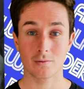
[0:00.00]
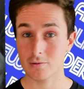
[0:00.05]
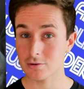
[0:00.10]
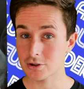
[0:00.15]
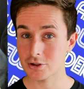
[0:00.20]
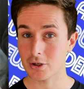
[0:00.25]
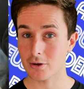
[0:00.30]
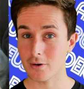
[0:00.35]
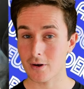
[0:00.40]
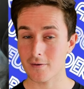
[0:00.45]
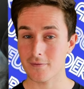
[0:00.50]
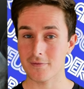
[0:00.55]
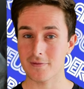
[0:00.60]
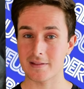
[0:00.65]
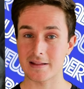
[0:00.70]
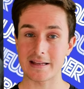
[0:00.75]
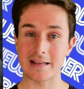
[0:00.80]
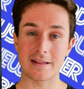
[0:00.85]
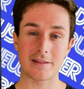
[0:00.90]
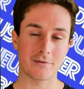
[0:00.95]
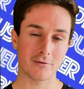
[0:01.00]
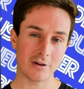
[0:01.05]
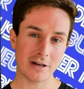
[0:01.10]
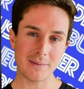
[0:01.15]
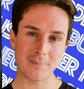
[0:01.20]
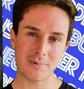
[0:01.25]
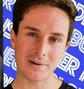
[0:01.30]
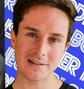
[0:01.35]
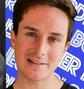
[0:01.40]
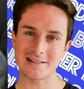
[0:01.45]
Law showed off the
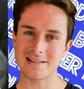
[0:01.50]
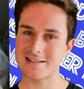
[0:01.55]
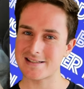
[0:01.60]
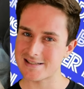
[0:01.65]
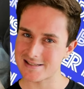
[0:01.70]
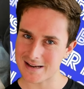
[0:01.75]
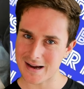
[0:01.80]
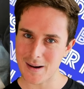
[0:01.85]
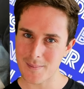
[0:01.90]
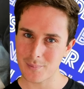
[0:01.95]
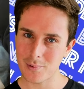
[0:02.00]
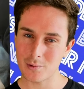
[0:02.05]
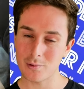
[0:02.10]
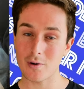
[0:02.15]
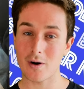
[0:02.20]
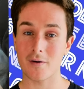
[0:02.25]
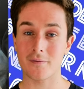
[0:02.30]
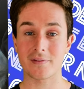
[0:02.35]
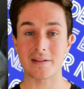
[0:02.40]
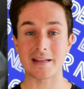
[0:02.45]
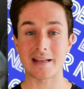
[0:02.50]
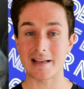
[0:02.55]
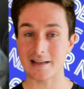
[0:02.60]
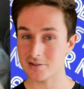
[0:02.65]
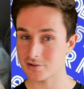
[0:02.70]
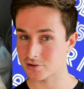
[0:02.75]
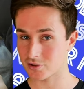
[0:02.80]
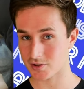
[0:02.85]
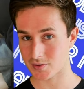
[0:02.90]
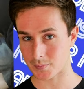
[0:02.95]
3D printed sample of the
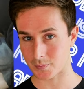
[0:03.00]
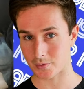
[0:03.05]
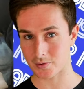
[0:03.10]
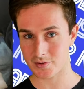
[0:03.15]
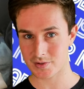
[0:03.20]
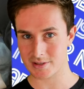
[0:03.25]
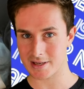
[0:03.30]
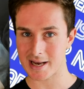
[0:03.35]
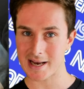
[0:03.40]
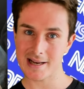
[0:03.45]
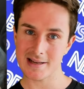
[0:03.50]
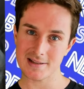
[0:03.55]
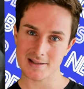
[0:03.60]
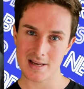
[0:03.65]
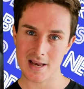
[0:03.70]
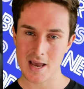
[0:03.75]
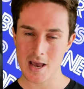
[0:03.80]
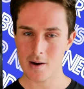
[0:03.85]
extra small size,